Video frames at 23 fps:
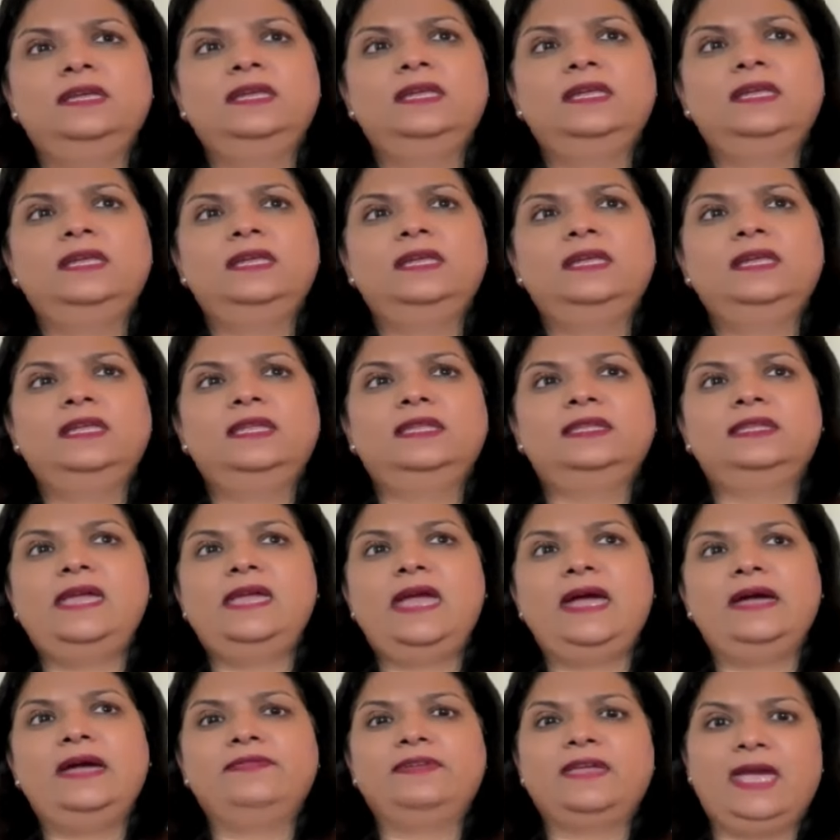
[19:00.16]
they have
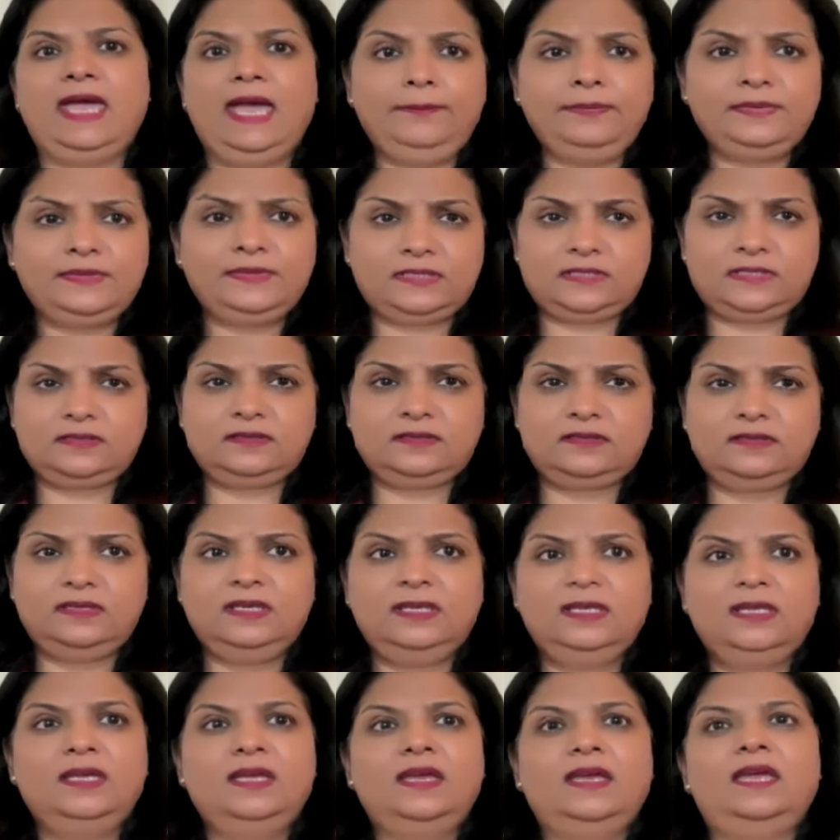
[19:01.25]
caps
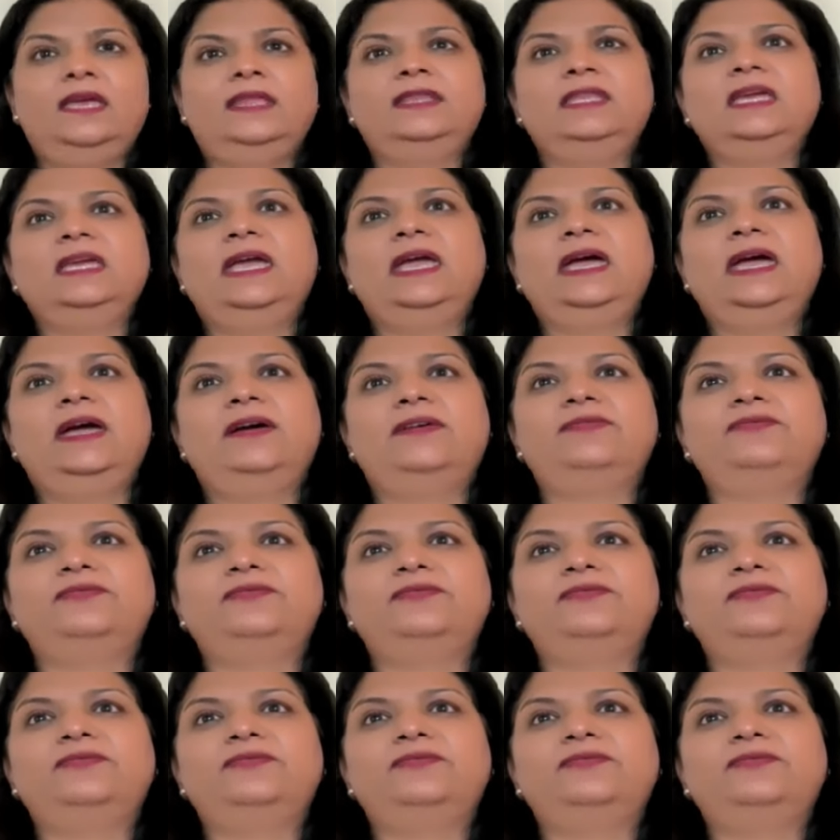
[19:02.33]
and they have